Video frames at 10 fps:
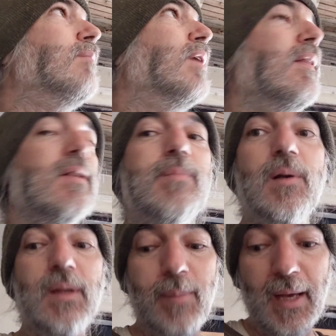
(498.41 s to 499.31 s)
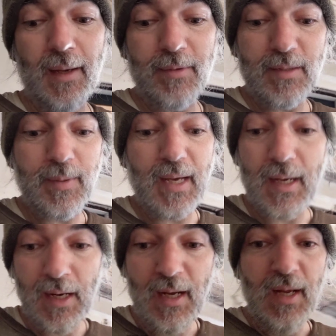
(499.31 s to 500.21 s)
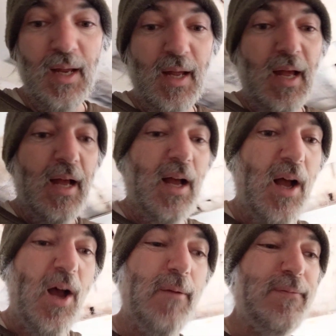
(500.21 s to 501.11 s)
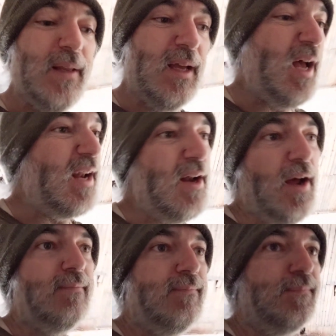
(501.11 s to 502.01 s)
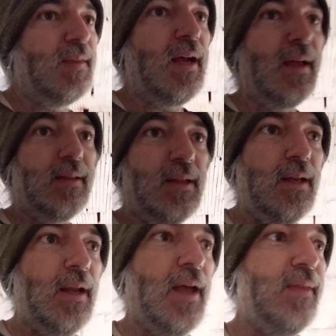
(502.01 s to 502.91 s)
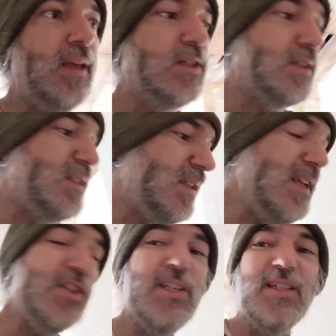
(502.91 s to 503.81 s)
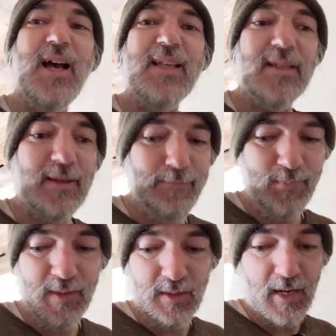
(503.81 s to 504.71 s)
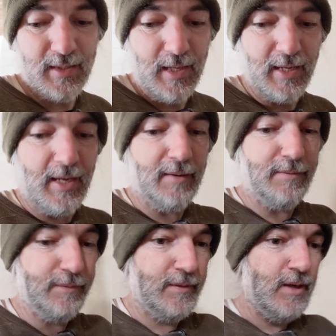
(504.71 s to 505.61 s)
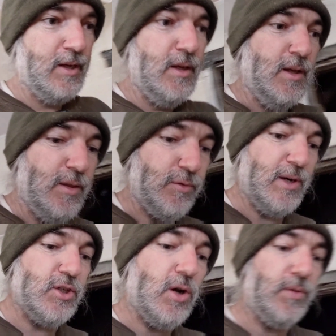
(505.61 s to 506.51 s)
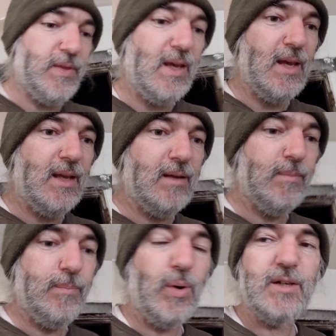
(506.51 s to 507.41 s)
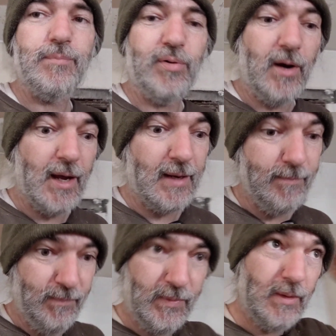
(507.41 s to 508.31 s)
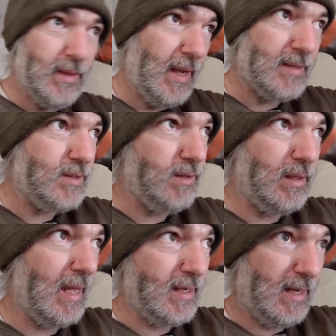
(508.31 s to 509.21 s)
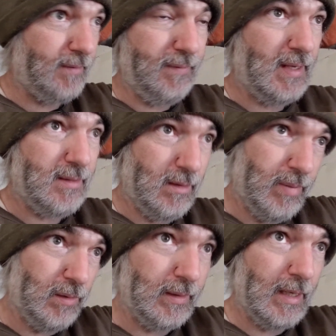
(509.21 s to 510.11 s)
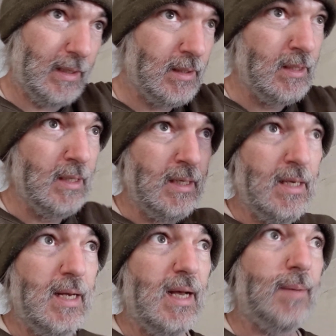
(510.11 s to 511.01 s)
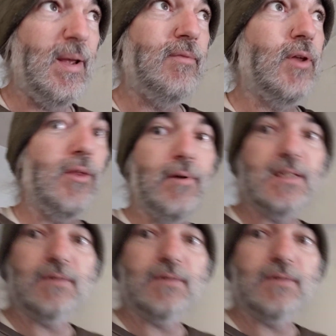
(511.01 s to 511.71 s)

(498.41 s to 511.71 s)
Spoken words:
bringing this building back up to speed. Hopefully, I don't know. I think it's just nicer. It's a nice kind of threshold thing, point of pride as you kind of enter the building, even though the rest